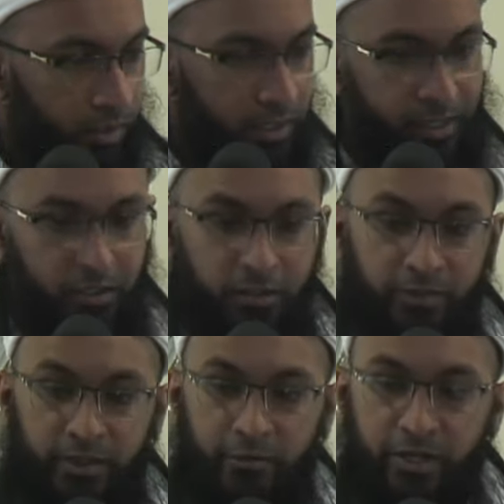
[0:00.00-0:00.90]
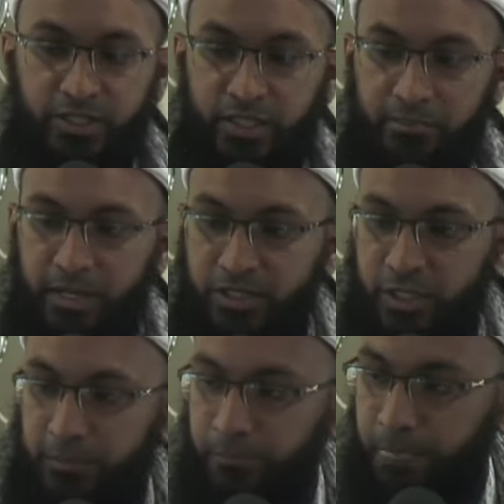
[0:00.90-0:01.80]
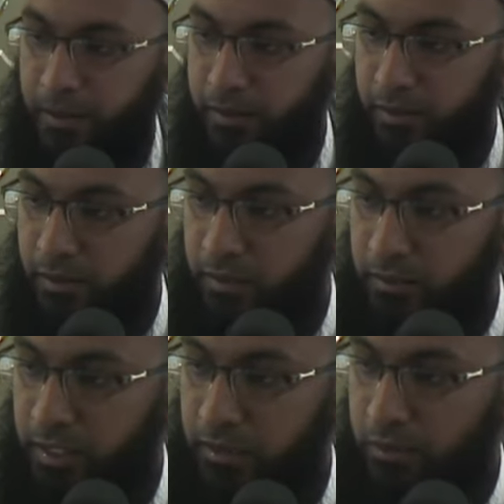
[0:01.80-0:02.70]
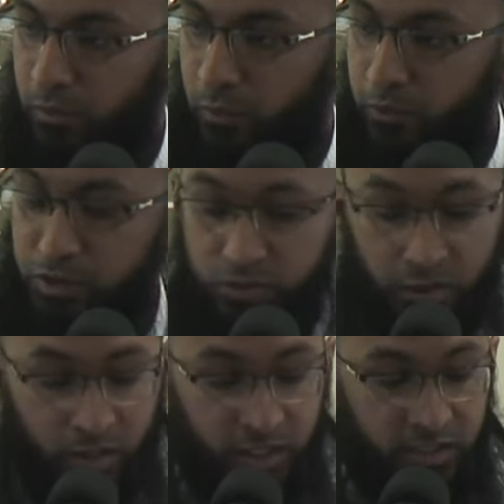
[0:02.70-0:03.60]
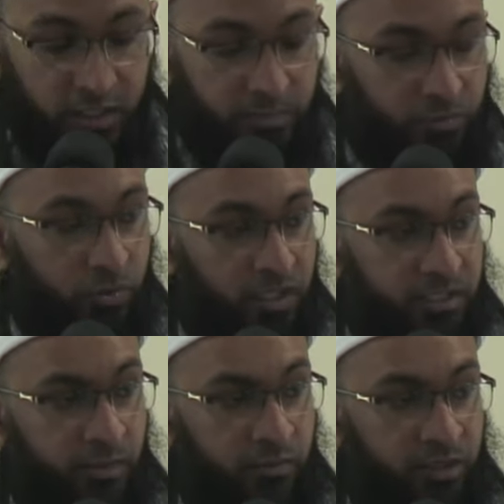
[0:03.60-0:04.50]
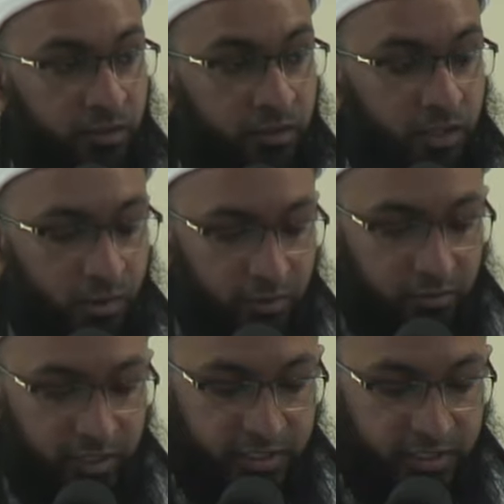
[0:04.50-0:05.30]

And another narration it mentioned that when Rasulullah sallallahu told us Abu Dhar anhu this,